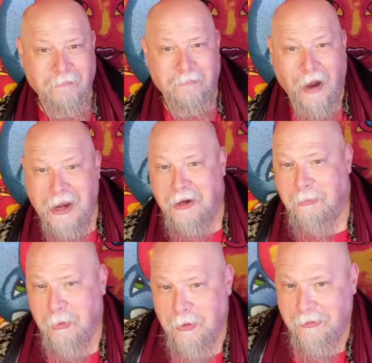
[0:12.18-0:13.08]
Finding
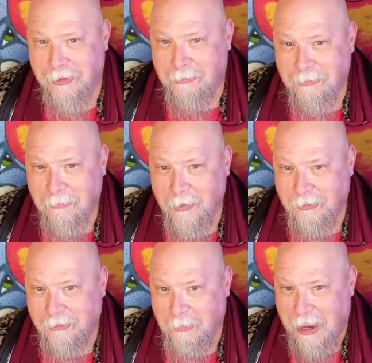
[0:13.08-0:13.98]
Buddhism
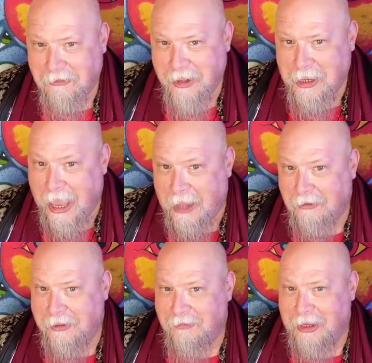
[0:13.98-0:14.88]
was the best thing and
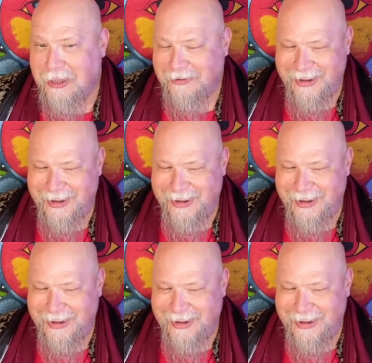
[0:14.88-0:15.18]
leaving it.